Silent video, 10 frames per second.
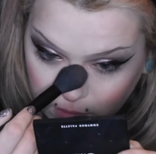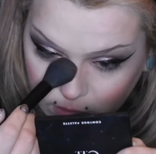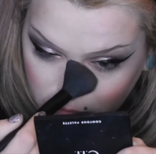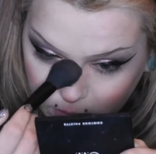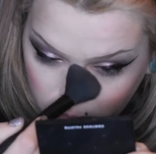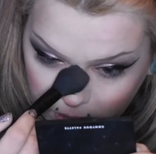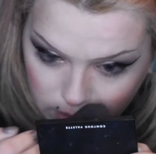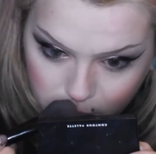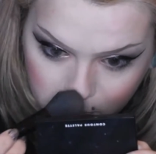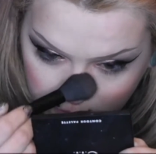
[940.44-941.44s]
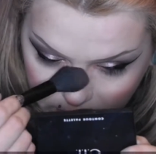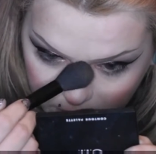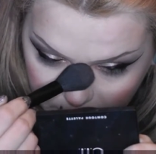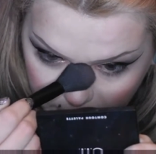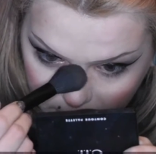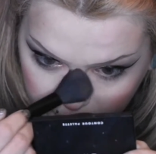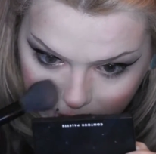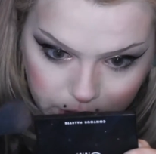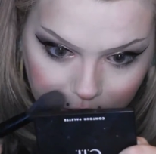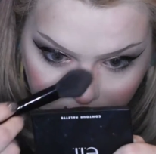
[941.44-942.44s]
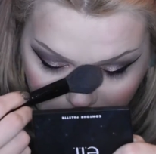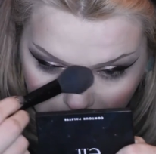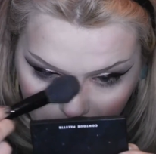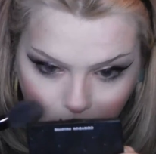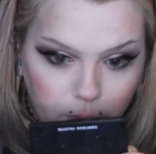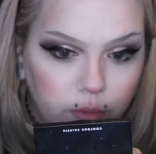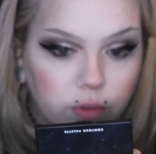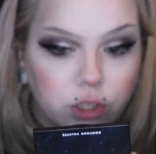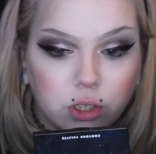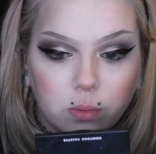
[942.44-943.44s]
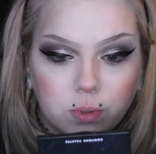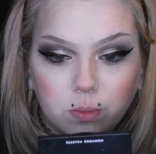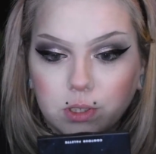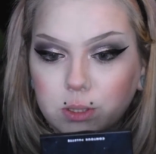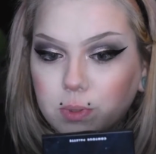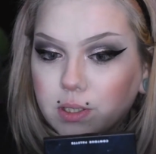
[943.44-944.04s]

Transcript: Why not? We'll do a little bit on a bridge. Probably won't show up too much, but